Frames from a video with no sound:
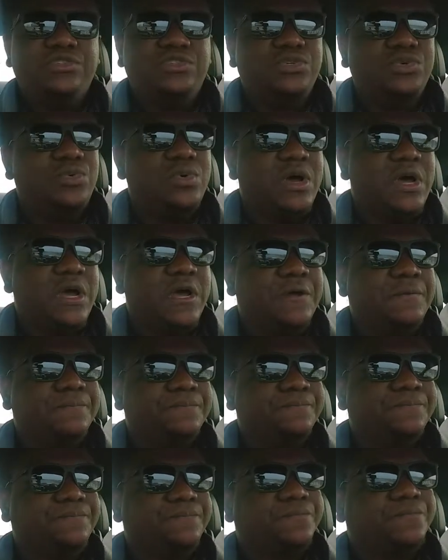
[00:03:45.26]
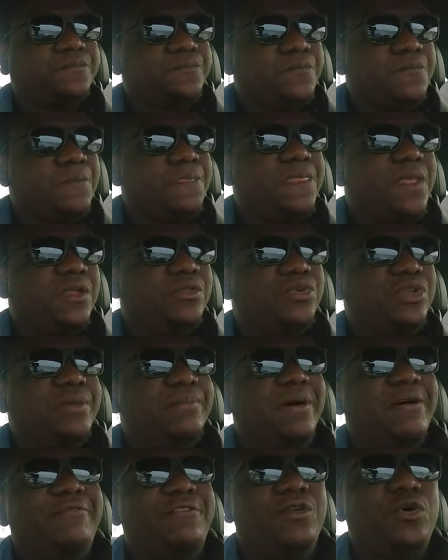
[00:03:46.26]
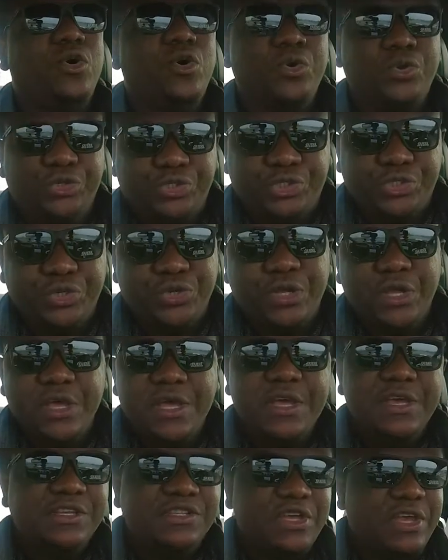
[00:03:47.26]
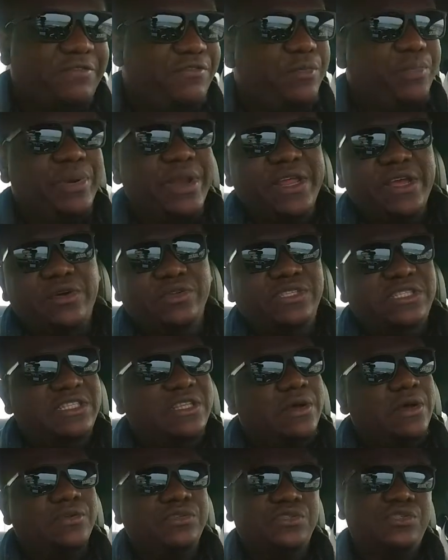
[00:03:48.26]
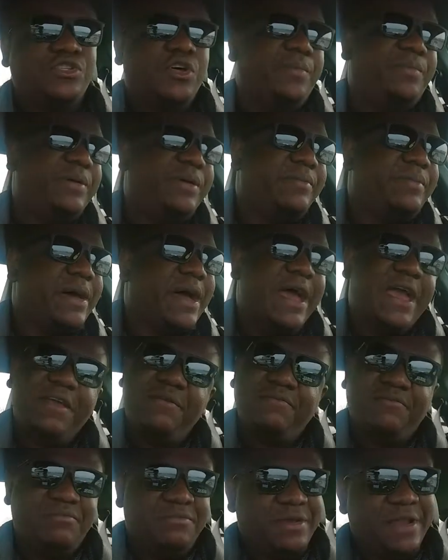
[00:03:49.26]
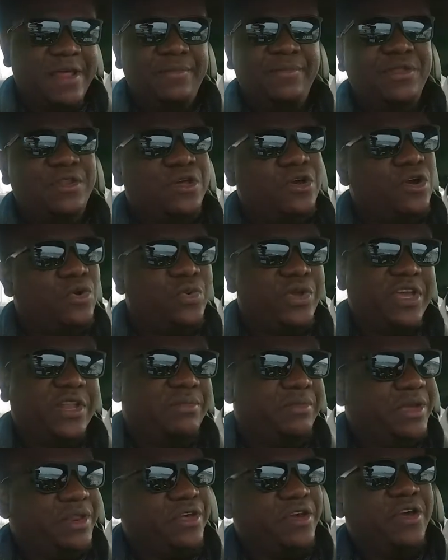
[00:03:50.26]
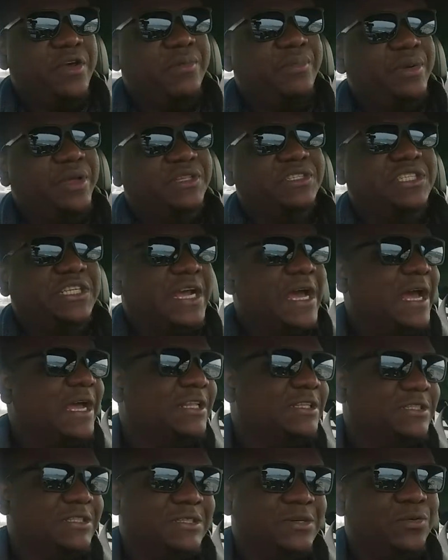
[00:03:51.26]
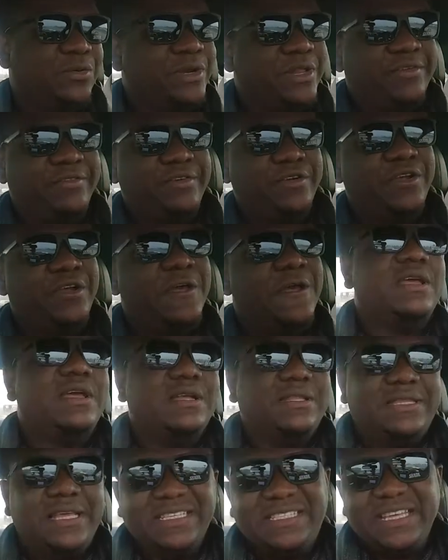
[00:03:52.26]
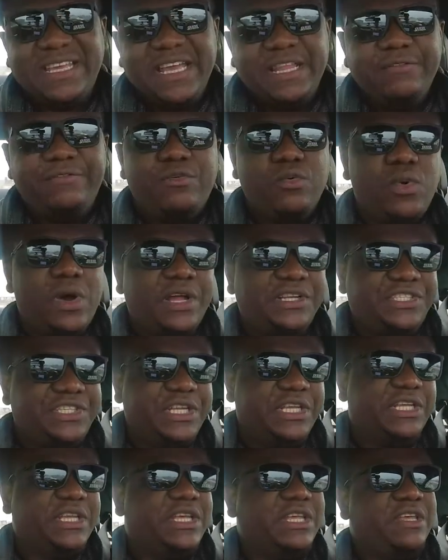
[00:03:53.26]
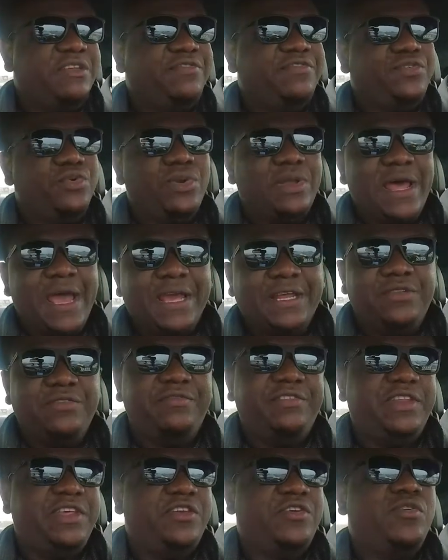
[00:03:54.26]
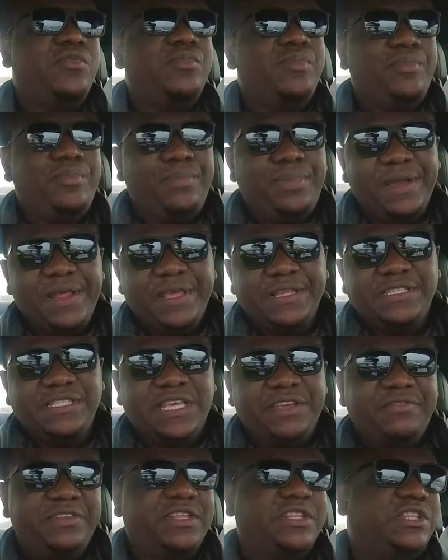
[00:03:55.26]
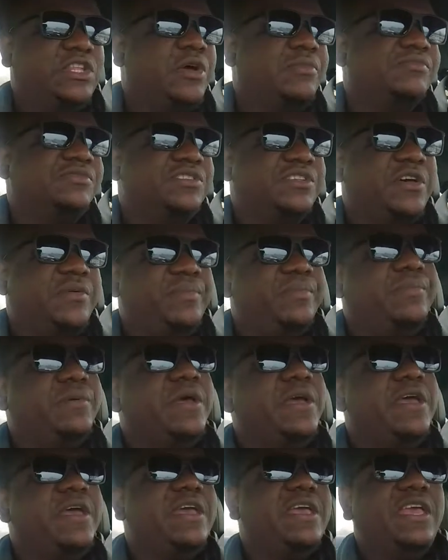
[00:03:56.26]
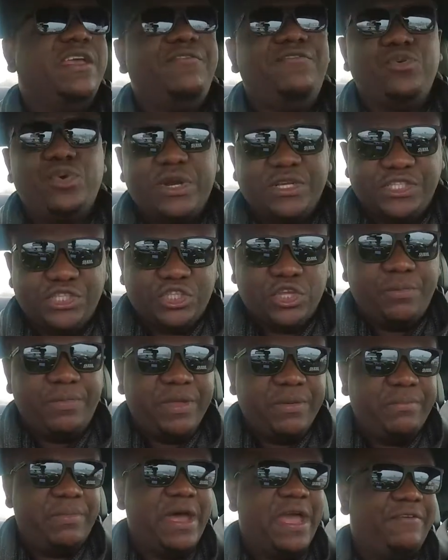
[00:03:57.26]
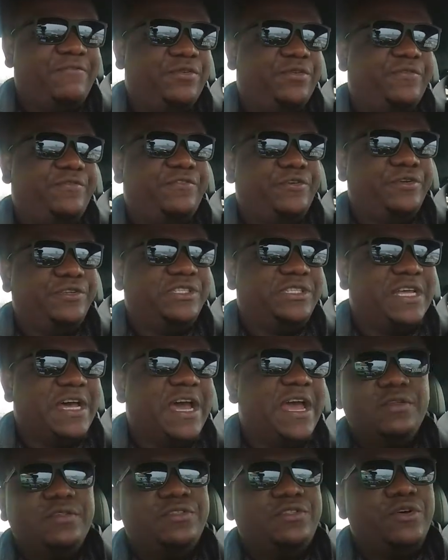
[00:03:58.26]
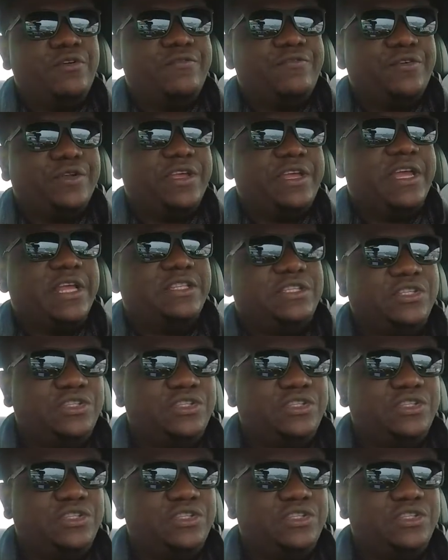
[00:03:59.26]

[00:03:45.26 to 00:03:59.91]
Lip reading: to the Buffalo Auto Show. So if you're planning on stopping by, let me know. We can meet up and chat or whatever. Thanks again for watching. If you like the video, please give it a thumbs up. If you are stopping by for the first time, don't forget